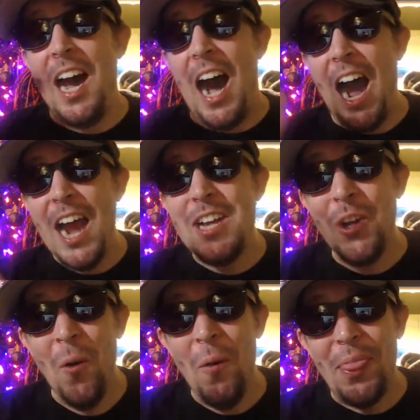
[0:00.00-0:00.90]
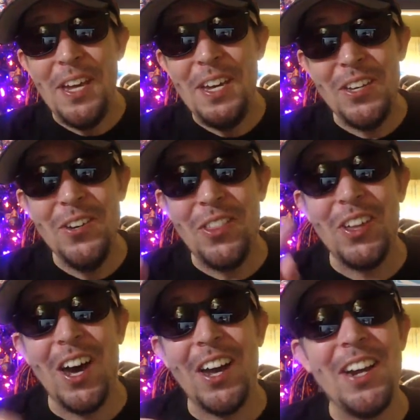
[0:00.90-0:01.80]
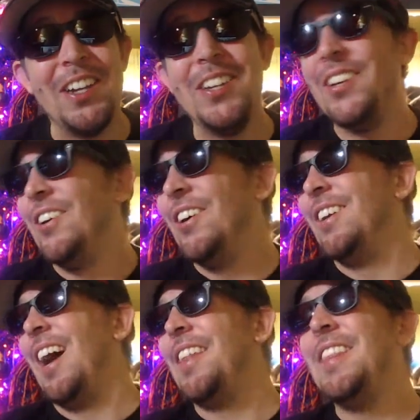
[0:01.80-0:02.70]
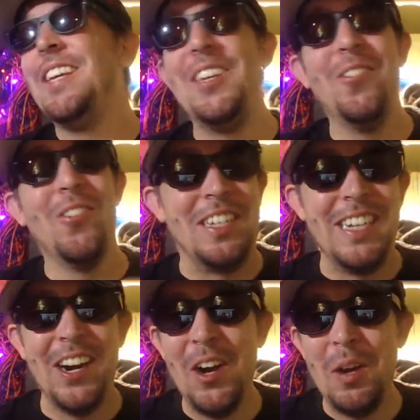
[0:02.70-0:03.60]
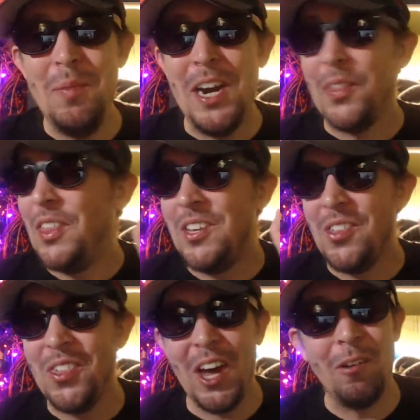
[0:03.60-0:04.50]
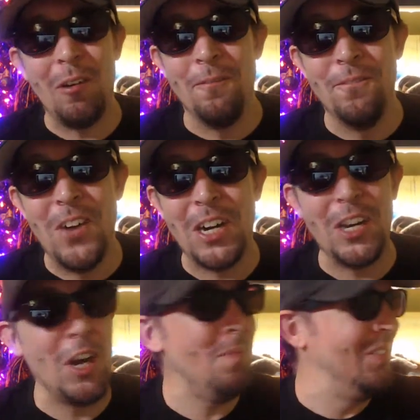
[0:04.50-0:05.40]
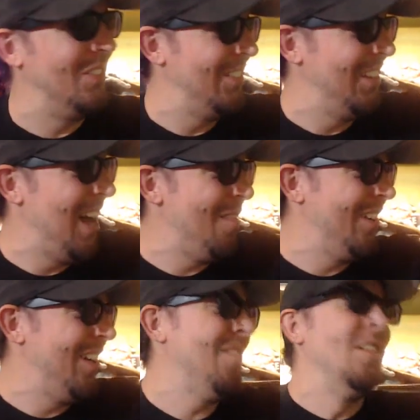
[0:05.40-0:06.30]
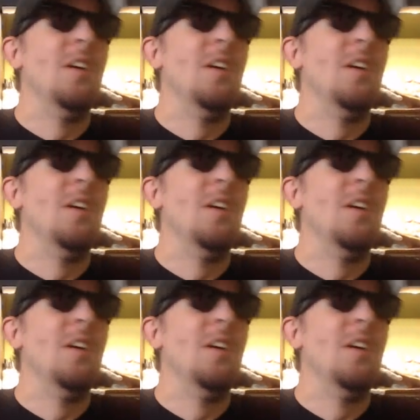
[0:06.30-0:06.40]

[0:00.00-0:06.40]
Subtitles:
I don't think you thought I could do it. I think you were daring me. I think you thought I would fuck it up and slough it off.